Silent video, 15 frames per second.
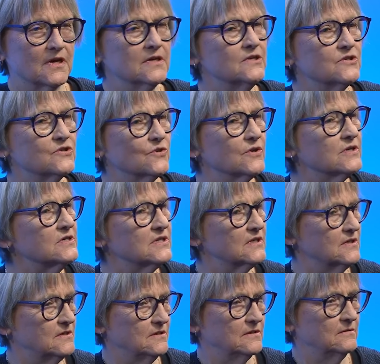
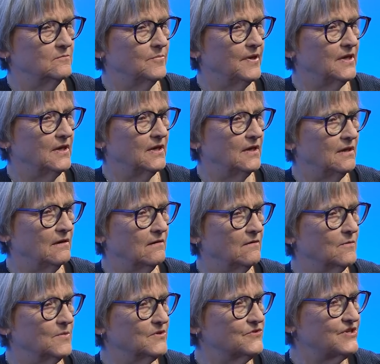undaunted by
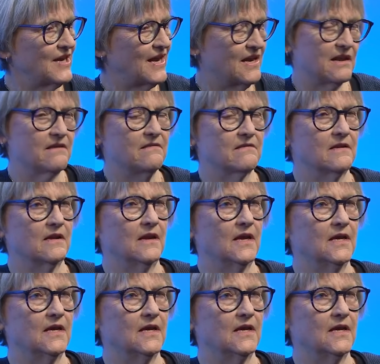almost anything.